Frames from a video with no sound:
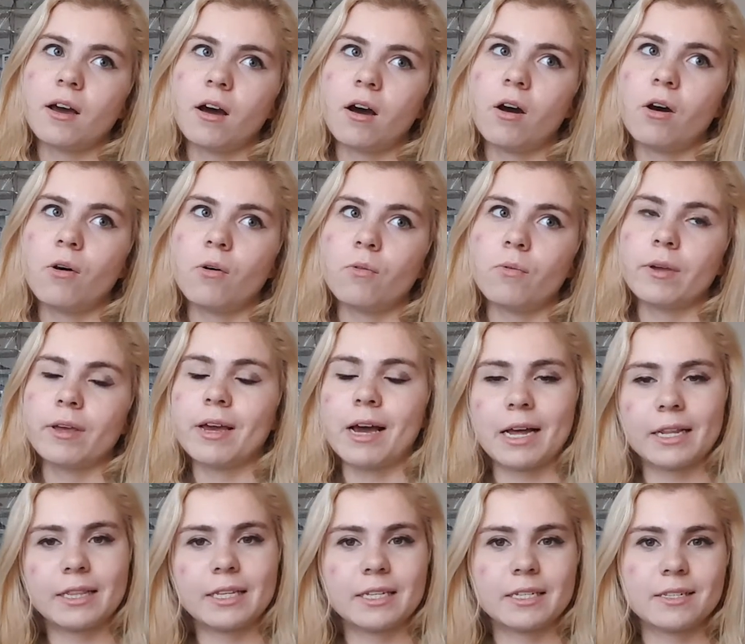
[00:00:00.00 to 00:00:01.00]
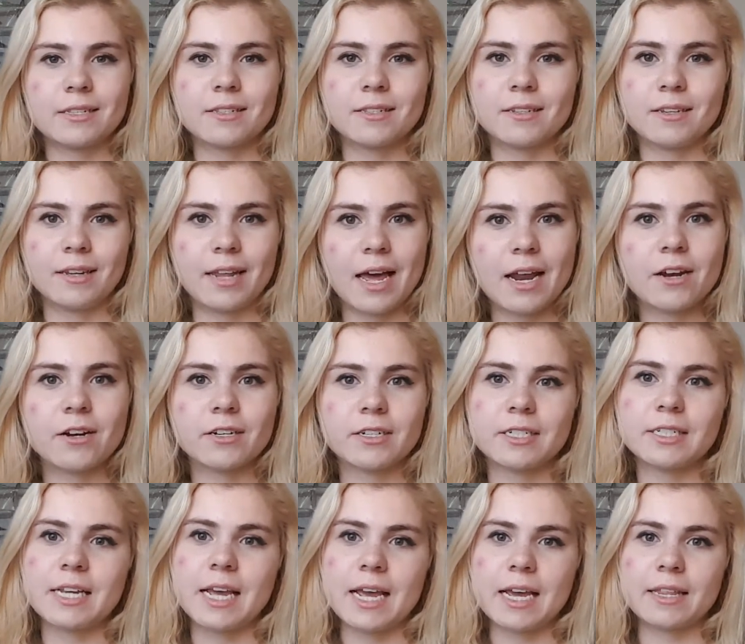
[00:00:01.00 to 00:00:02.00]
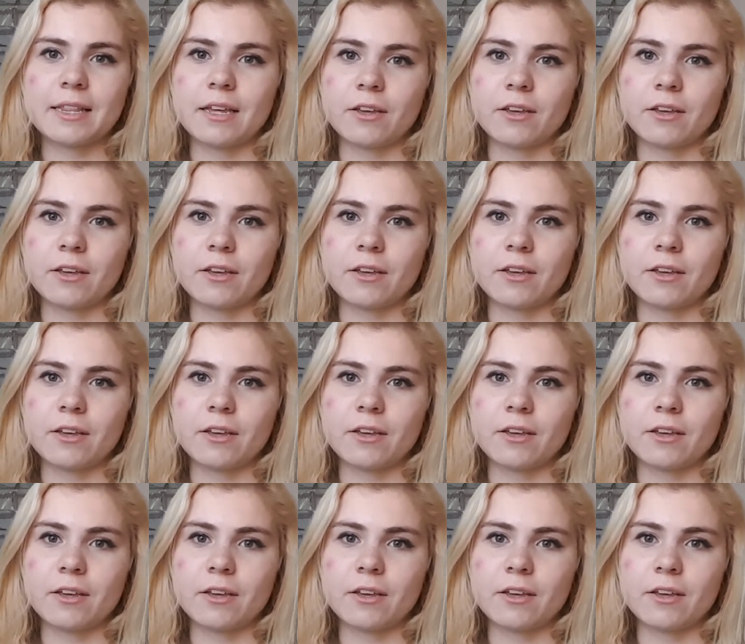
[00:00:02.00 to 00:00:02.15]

oh, we got this letter saying